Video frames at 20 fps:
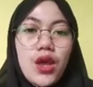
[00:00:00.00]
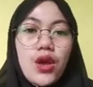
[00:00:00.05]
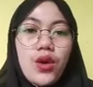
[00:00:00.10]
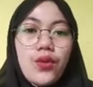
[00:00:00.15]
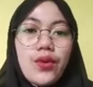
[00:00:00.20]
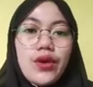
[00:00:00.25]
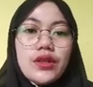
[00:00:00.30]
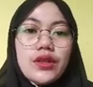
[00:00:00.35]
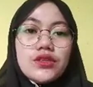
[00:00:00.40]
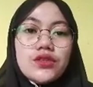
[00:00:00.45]

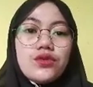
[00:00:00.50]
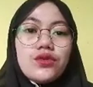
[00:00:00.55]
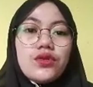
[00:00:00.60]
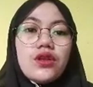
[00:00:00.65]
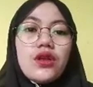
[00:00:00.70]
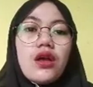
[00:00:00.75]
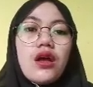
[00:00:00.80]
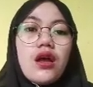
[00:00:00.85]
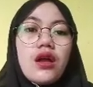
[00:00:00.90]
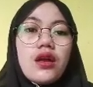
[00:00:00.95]
When
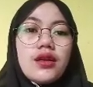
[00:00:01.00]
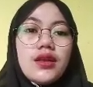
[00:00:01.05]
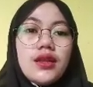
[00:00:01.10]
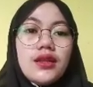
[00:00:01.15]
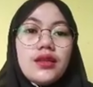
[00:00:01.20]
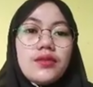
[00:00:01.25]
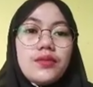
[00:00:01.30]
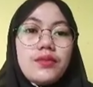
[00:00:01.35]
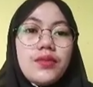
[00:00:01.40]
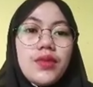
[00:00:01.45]
students are
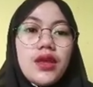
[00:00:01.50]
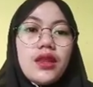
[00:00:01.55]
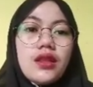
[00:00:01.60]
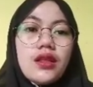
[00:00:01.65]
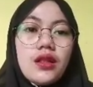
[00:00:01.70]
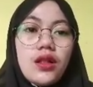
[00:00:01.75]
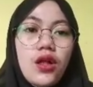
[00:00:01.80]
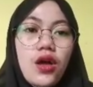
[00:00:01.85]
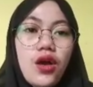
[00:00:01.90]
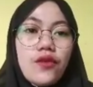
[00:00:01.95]
in the
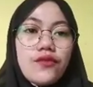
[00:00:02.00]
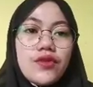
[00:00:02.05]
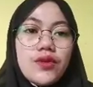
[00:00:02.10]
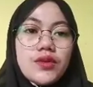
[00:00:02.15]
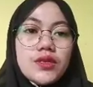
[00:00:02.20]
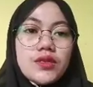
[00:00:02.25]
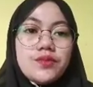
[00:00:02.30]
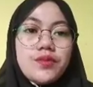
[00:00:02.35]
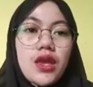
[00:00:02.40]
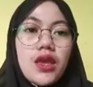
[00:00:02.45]
middle of the
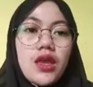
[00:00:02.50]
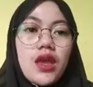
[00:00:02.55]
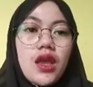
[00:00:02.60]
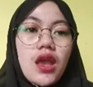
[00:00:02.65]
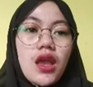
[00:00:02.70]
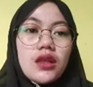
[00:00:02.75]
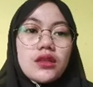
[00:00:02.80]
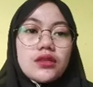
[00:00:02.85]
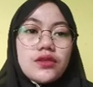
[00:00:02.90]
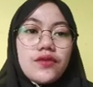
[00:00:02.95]
speaking
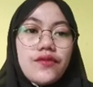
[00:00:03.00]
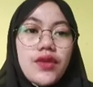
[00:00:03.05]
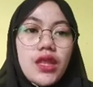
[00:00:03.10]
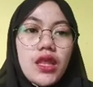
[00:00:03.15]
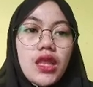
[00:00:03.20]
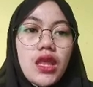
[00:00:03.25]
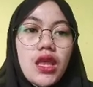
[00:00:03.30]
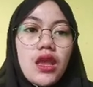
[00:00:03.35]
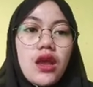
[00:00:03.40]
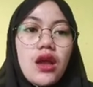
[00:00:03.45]

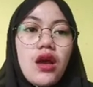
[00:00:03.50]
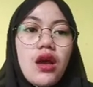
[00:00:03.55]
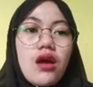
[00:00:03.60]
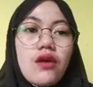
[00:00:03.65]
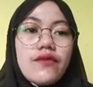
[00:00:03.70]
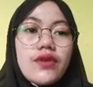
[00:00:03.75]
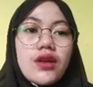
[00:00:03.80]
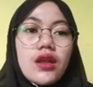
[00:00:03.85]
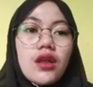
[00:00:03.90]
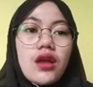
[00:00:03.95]
activity,
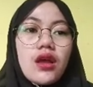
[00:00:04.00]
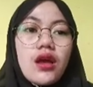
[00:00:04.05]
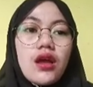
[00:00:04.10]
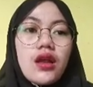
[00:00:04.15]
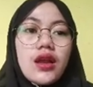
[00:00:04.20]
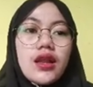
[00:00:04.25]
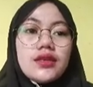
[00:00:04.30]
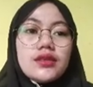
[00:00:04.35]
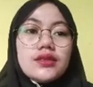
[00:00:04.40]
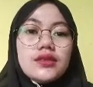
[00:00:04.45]
our
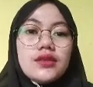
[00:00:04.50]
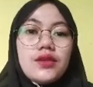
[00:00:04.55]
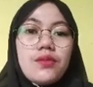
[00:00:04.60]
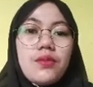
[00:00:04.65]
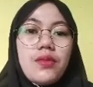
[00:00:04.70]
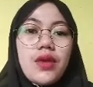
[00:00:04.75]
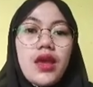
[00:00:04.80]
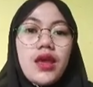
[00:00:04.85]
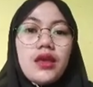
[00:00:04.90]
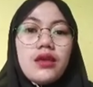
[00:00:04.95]
correction
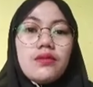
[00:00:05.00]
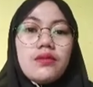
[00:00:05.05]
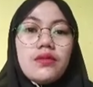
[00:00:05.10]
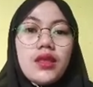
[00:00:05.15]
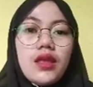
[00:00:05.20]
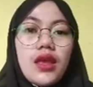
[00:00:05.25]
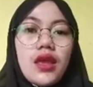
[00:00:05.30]
may